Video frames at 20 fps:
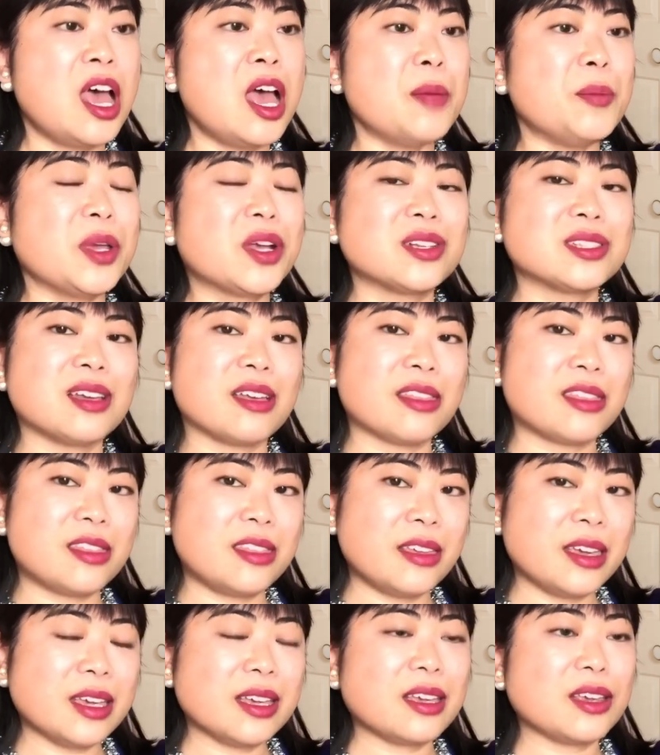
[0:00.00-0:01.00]
because I
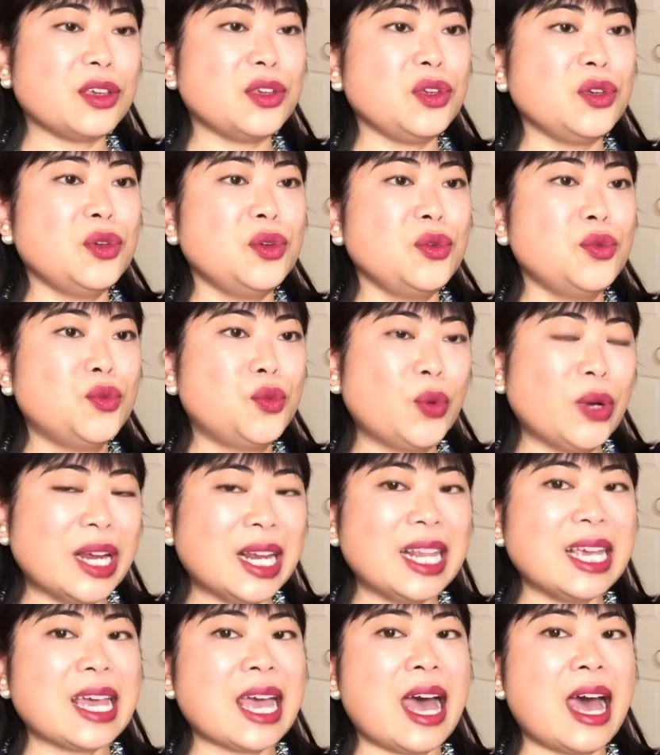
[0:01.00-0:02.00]
think you
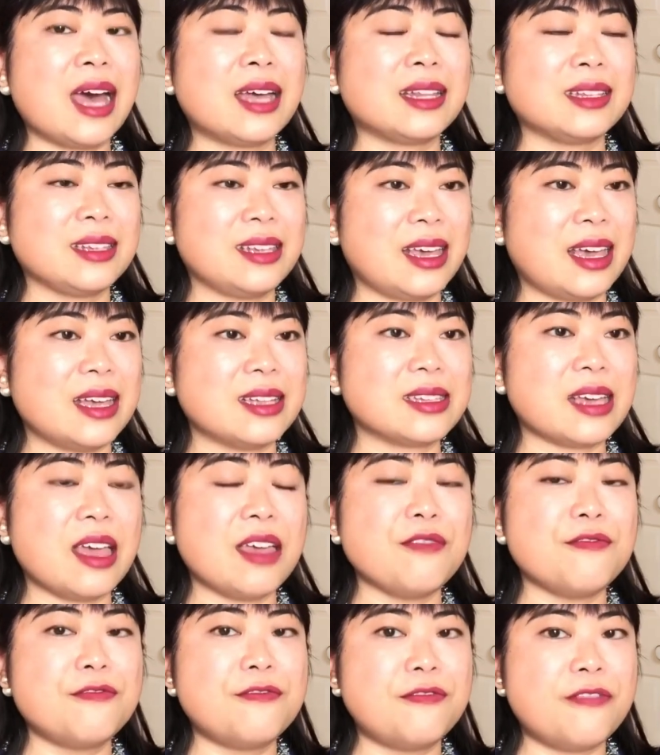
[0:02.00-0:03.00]
really can get a
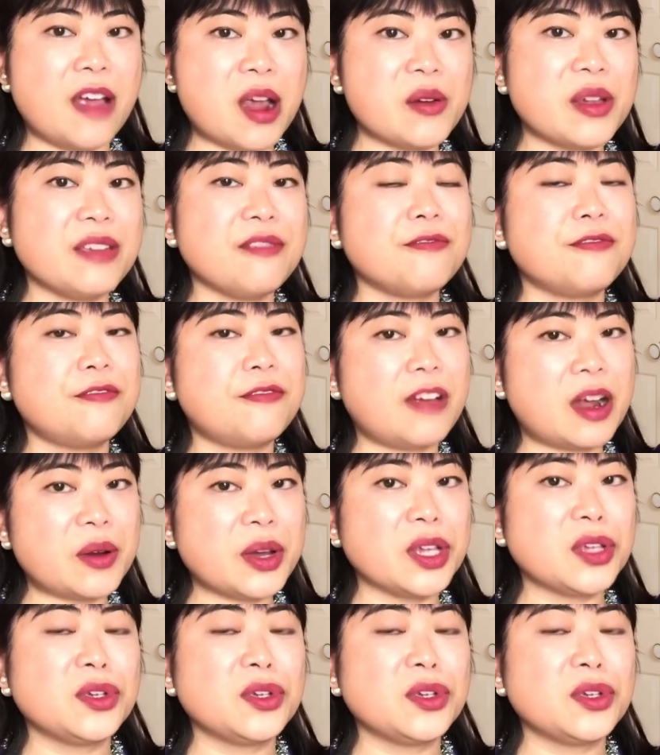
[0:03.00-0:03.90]
very, very good